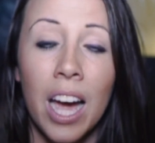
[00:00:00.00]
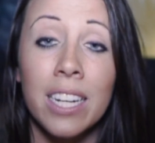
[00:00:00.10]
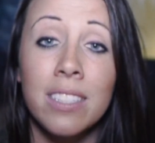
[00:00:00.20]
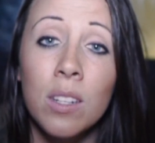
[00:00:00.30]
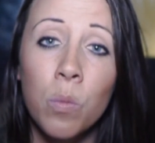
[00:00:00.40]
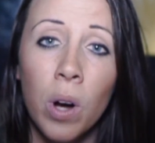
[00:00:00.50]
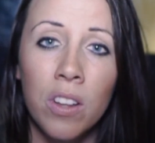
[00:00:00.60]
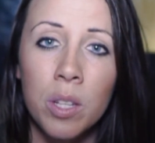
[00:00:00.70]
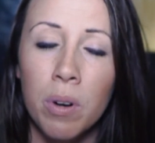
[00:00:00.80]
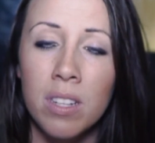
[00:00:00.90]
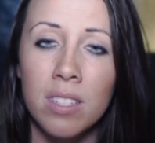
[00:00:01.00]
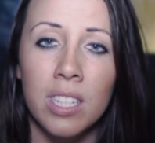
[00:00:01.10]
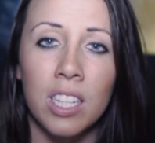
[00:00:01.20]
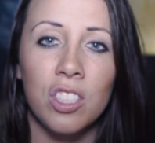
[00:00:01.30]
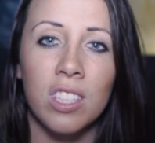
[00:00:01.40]
I did well in the
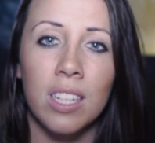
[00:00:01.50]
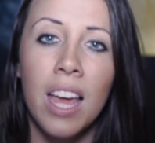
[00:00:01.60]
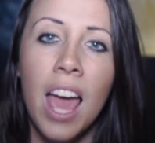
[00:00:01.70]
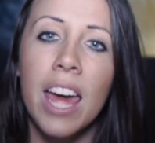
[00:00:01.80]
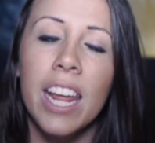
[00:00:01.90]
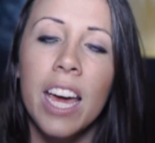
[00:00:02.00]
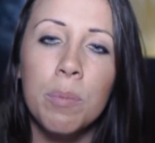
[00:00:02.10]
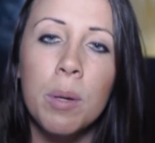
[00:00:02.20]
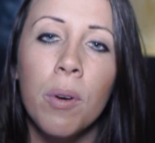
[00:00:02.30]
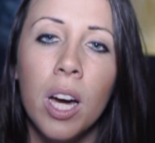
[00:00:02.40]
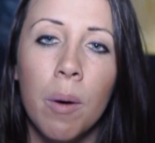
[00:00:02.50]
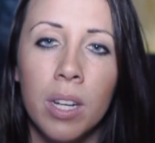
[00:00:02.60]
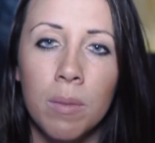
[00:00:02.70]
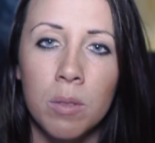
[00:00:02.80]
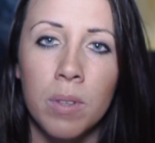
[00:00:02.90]
presentation, and I had people coming
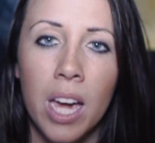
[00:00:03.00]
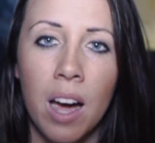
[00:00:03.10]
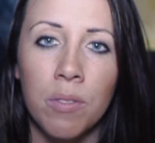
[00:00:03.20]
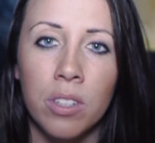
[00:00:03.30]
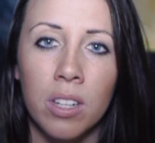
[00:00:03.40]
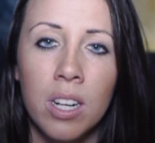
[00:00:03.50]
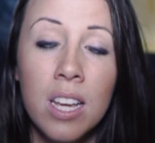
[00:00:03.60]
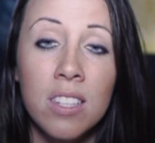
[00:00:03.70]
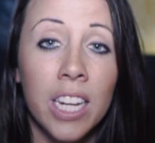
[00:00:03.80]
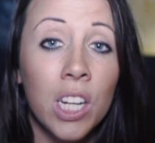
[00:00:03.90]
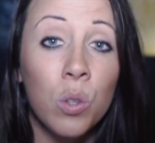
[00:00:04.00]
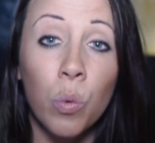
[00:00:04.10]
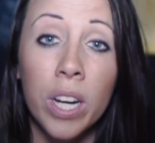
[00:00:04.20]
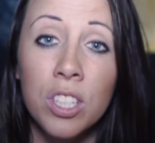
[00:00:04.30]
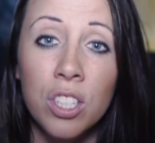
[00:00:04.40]
up to me after saying,
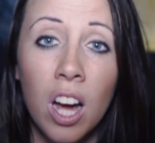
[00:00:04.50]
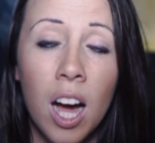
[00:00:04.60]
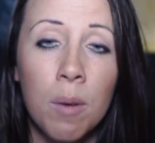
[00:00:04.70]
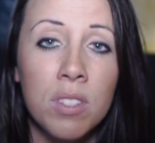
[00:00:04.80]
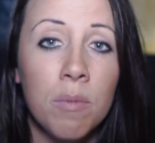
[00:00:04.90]
great job.